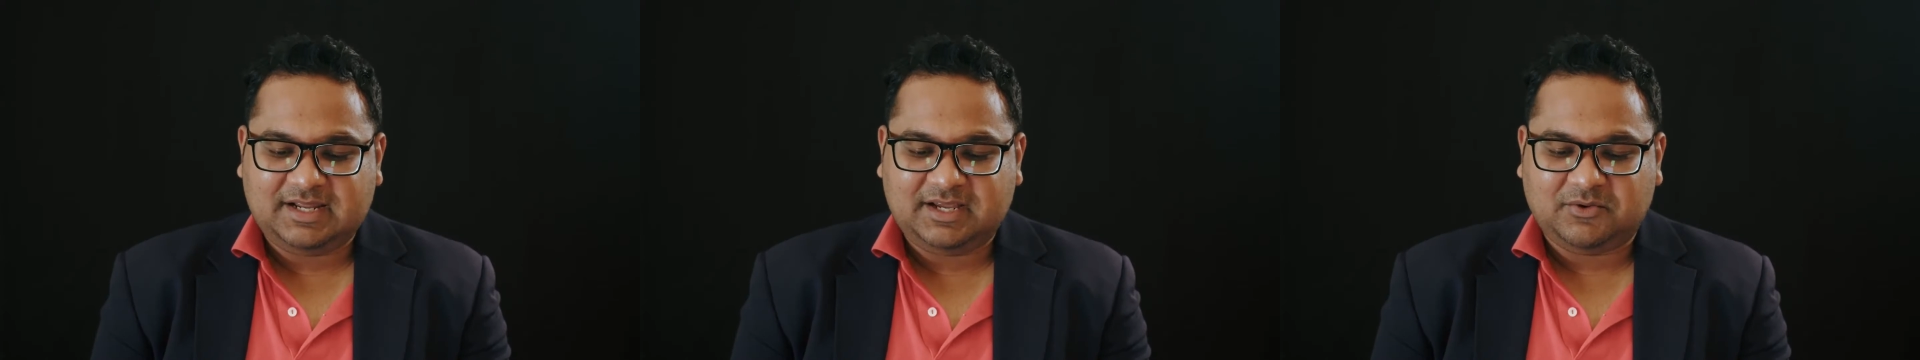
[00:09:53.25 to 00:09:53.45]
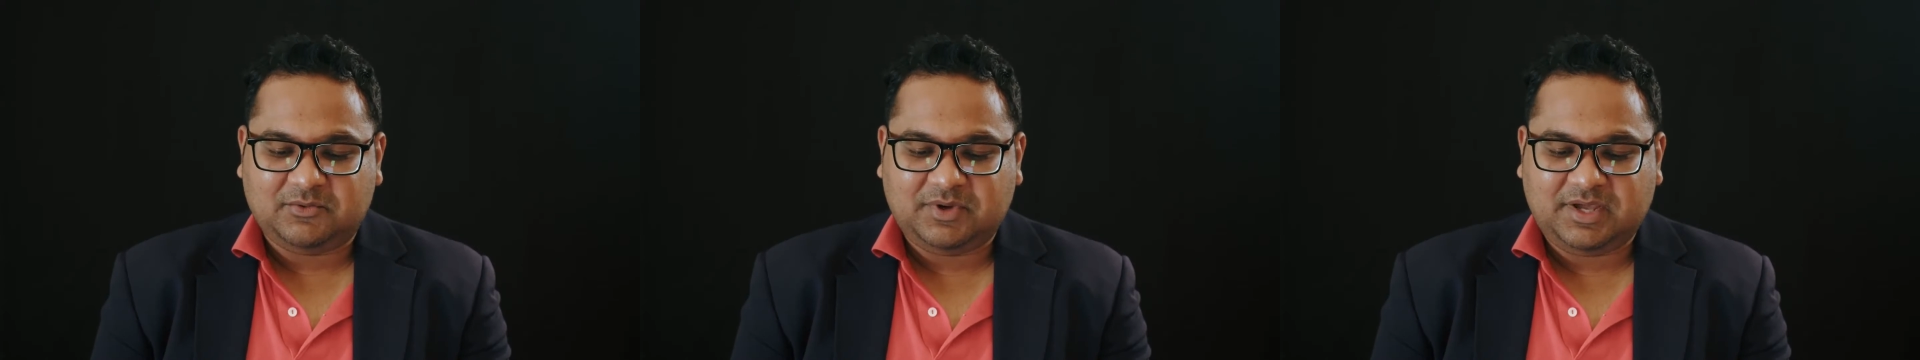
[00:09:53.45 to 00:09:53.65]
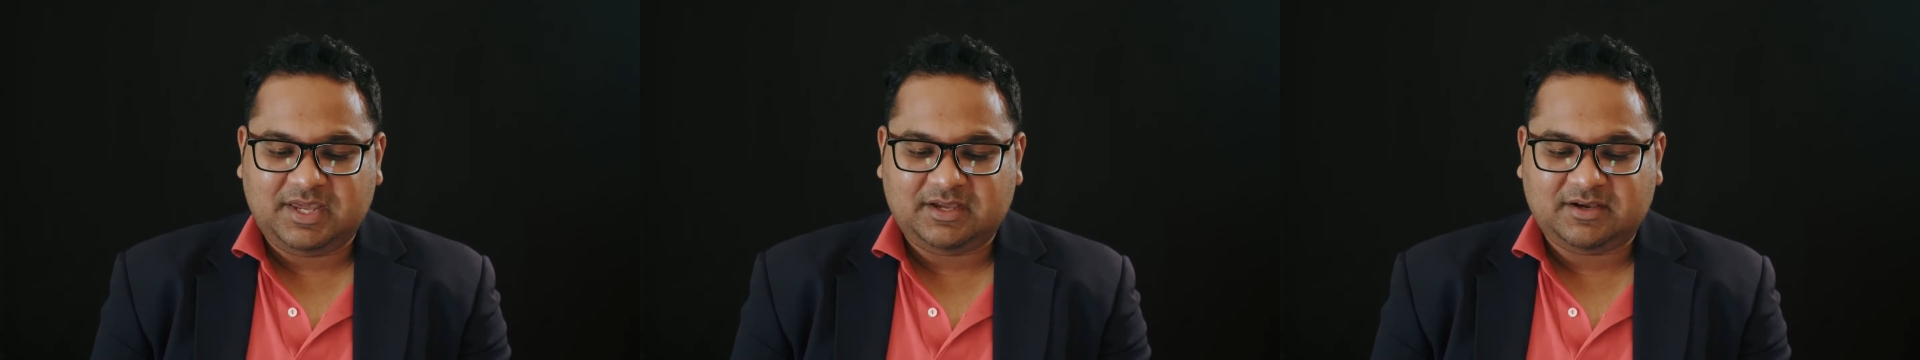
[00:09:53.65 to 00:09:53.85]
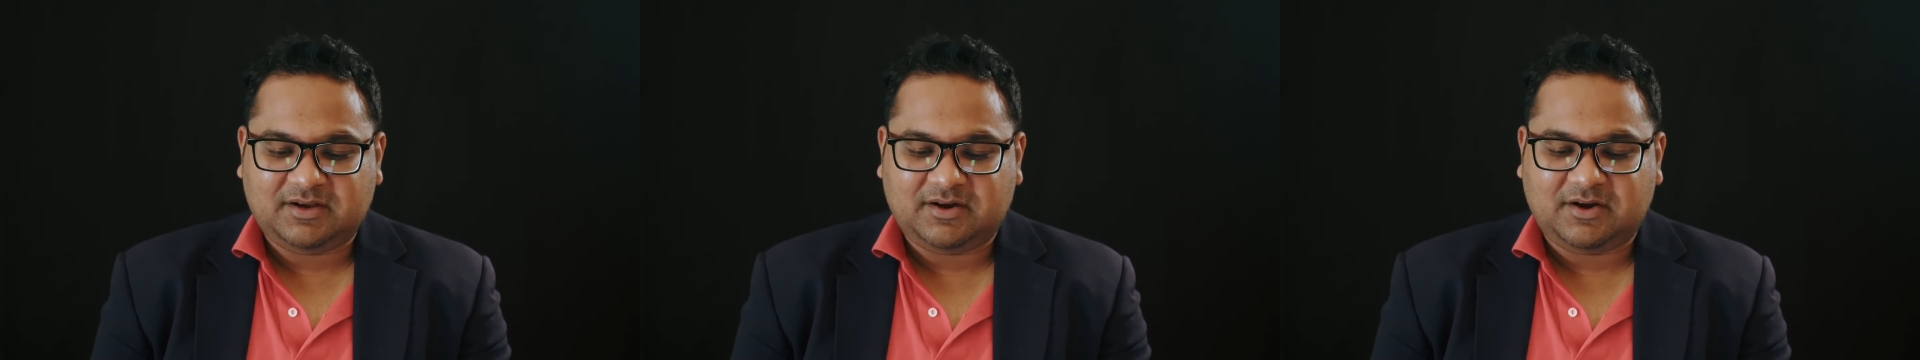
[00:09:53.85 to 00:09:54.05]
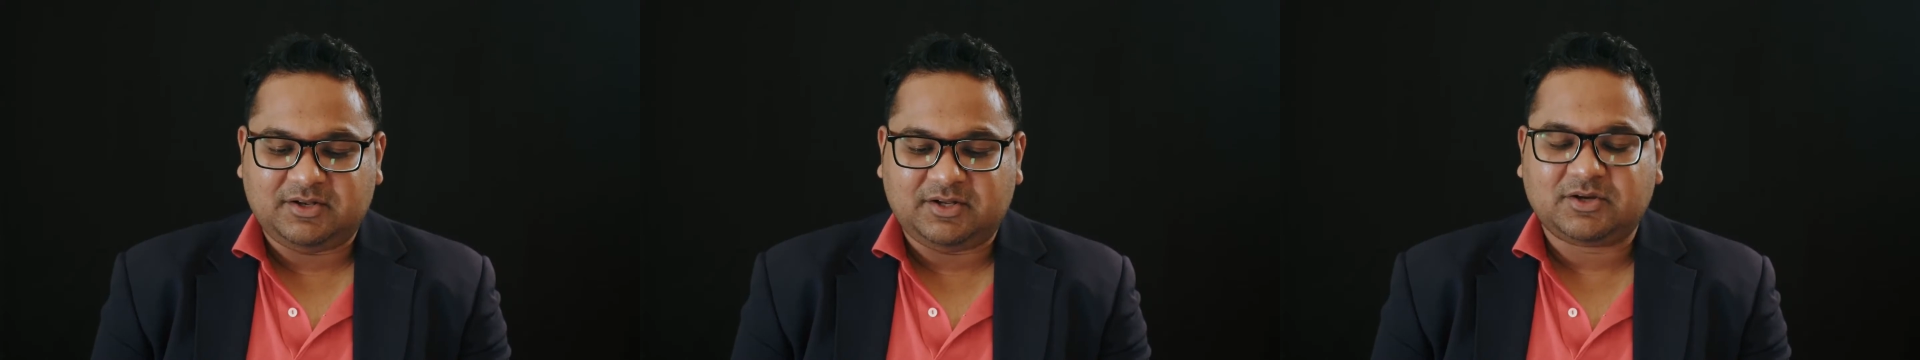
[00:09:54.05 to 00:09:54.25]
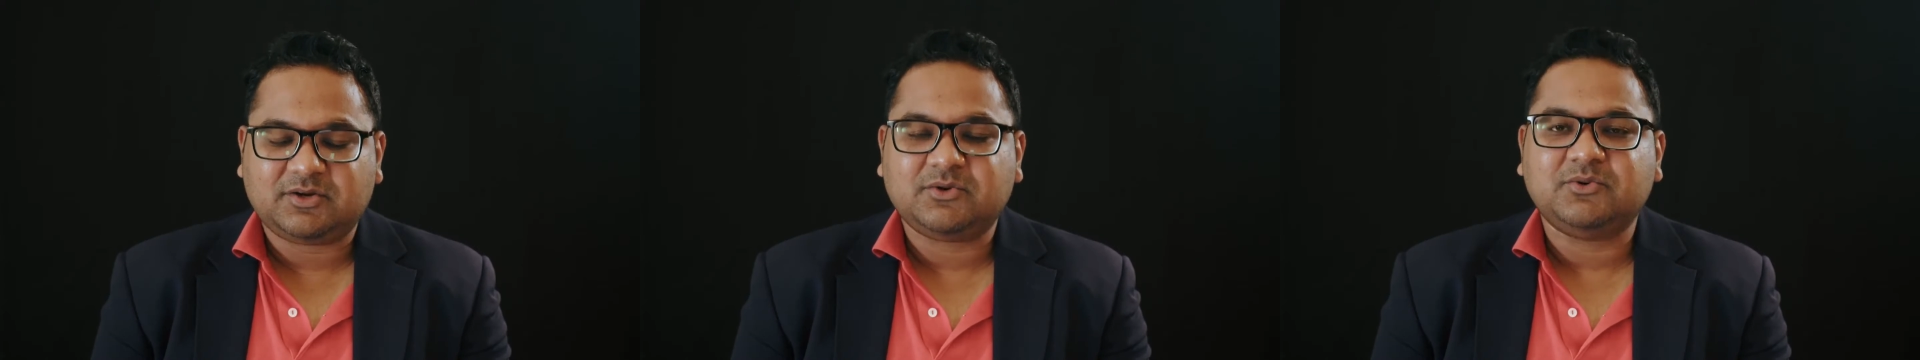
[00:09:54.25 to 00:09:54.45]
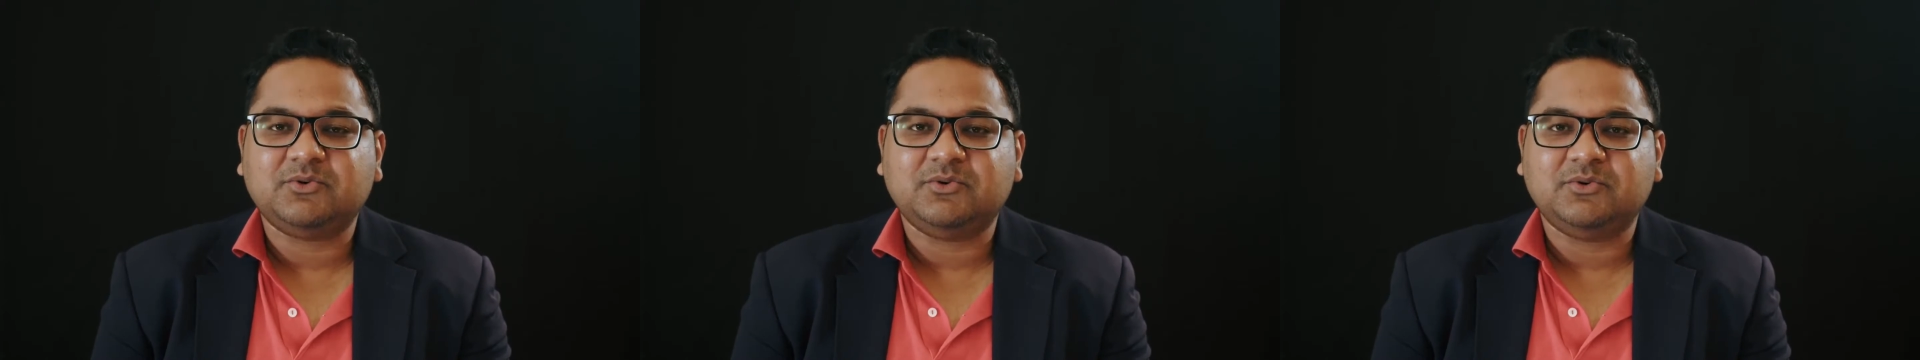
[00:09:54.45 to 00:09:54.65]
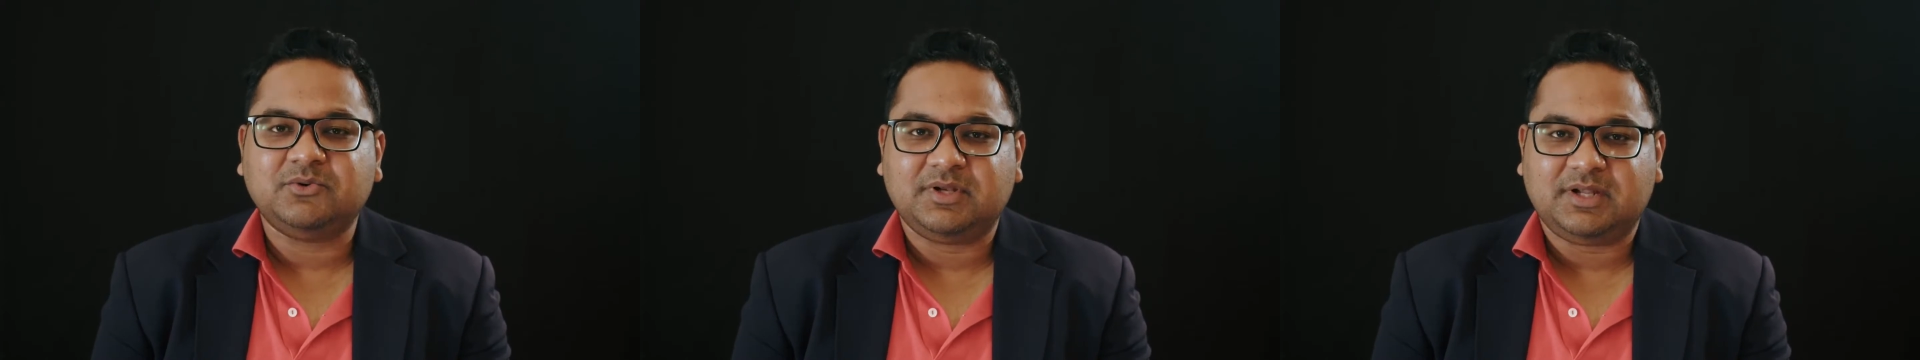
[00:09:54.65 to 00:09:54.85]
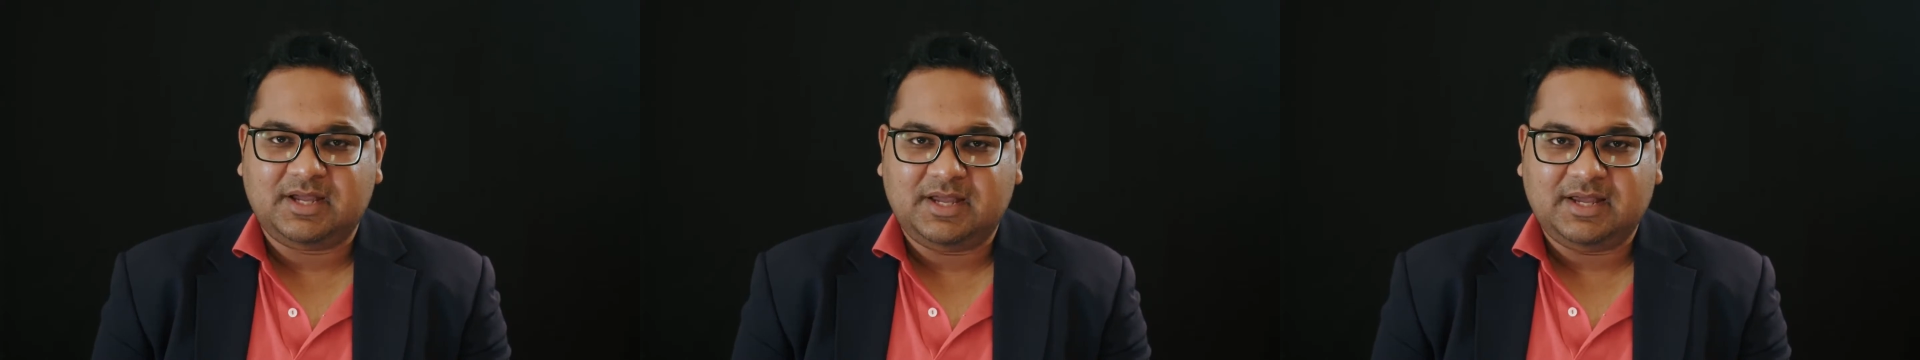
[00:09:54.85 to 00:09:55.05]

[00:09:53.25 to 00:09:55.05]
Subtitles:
awake on the cool,